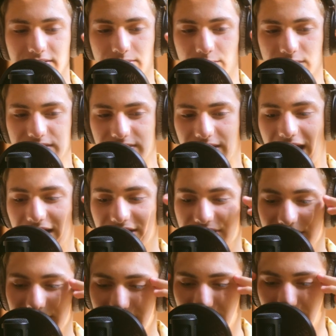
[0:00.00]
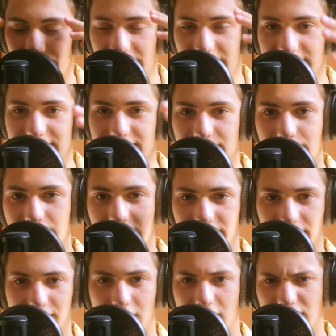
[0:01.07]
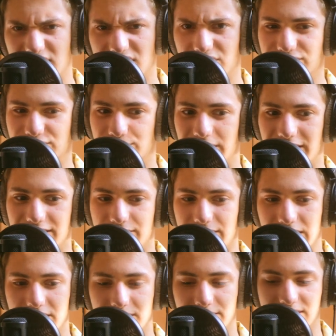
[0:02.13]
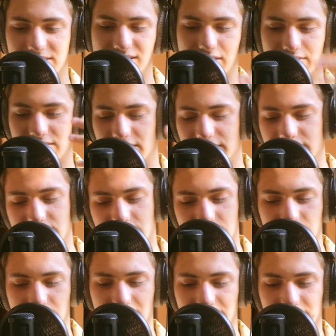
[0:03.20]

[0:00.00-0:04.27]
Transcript: actually committed to buying a car, it goes way quicker, because I was always looking and